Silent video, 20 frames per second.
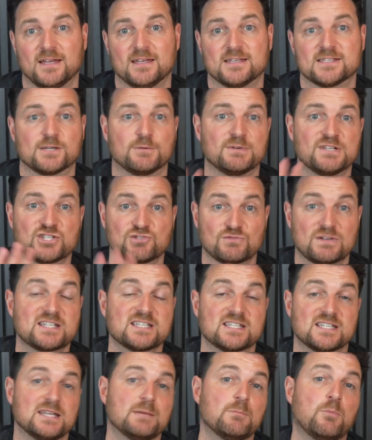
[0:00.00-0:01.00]
So he
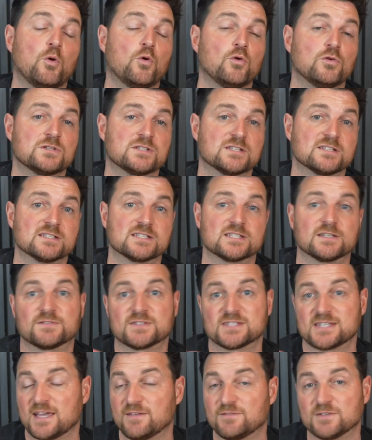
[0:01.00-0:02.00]
stresses the importance of
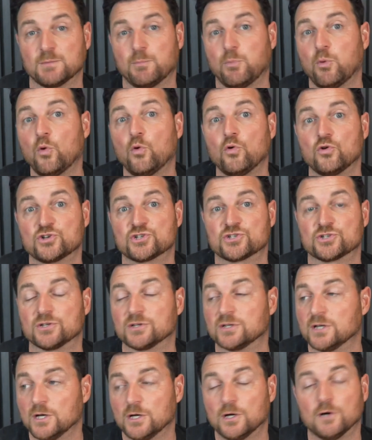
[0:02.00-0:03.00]
saving a portion